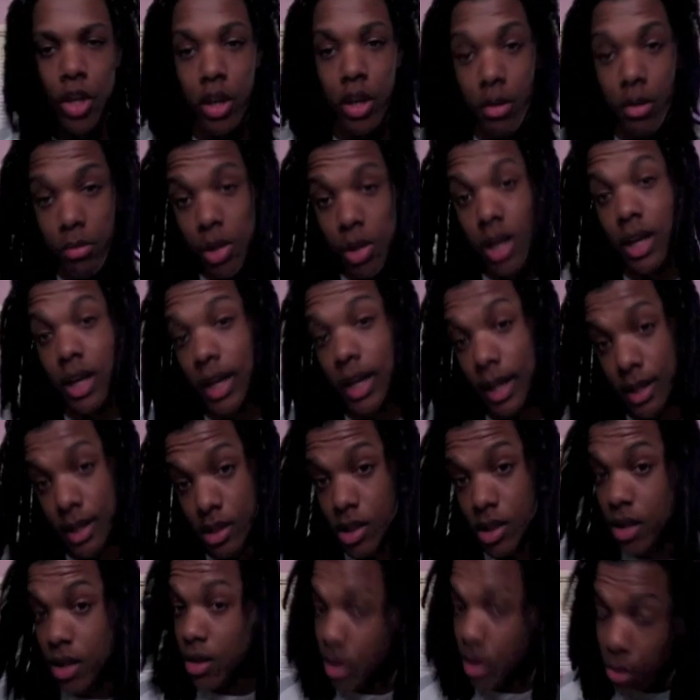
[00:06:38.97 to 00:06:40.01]
Plot lines.
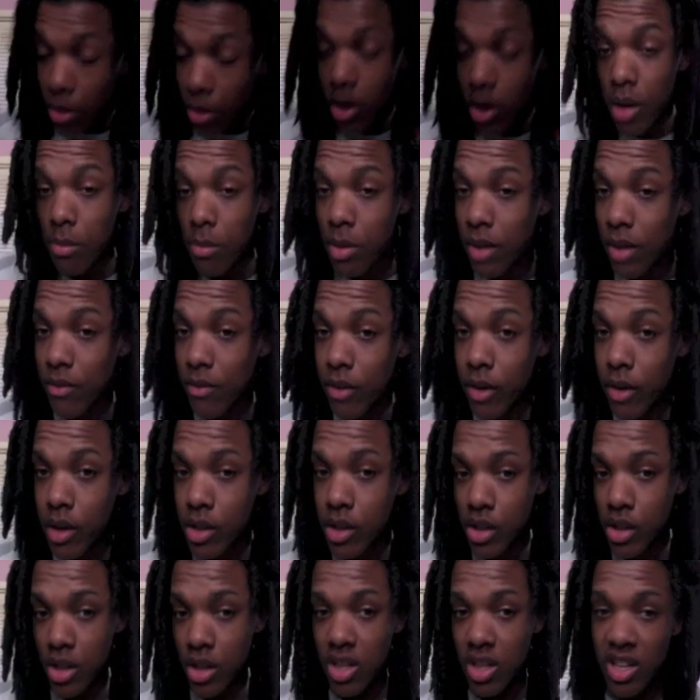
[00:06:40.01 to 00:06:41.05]
They were good on plot variation,
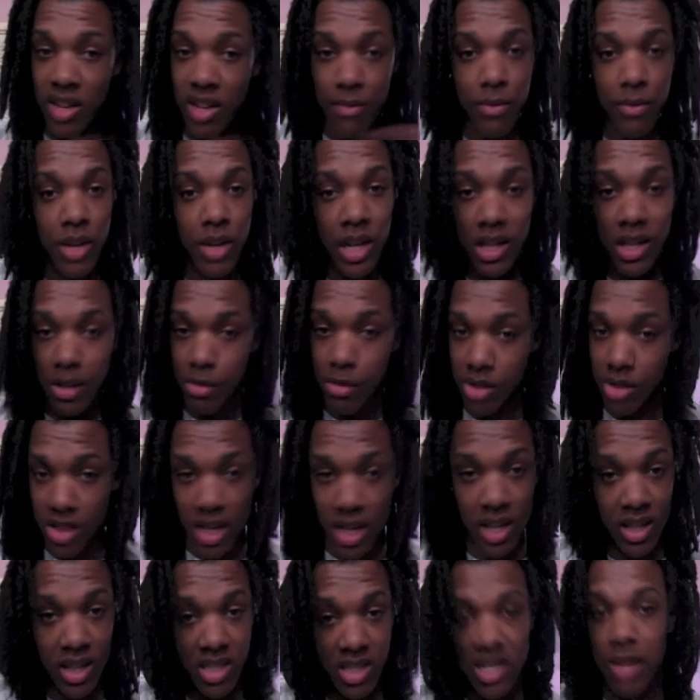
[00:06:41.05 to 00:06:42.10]
and they didn't feel like they were saying
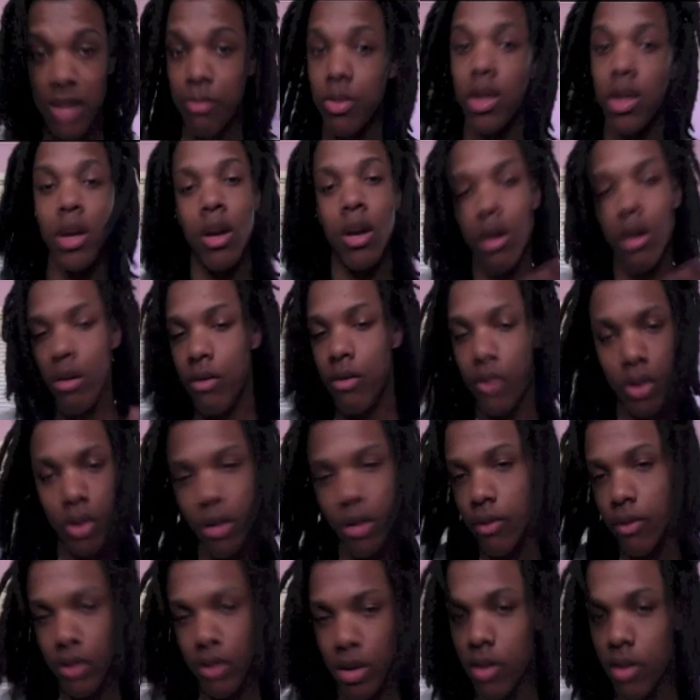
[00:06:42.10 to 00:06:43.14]
the same thing over and over
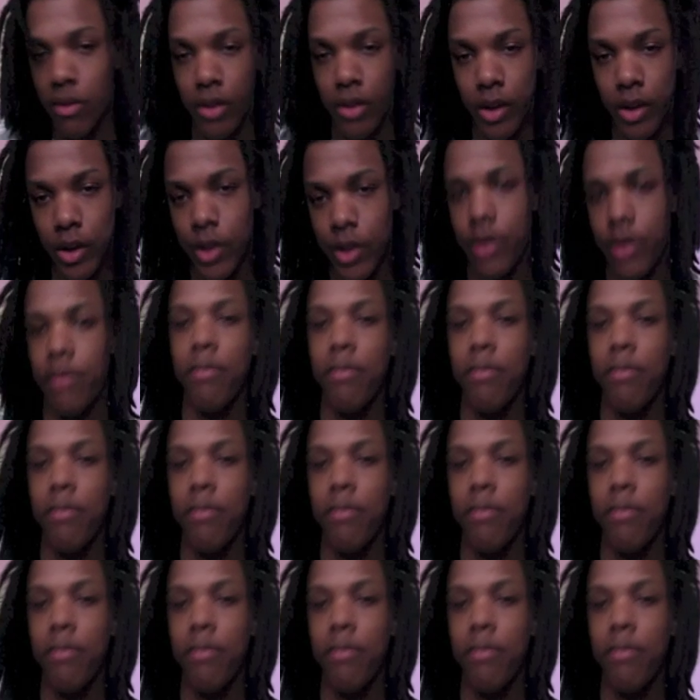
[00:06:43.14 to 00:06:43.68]
and over again.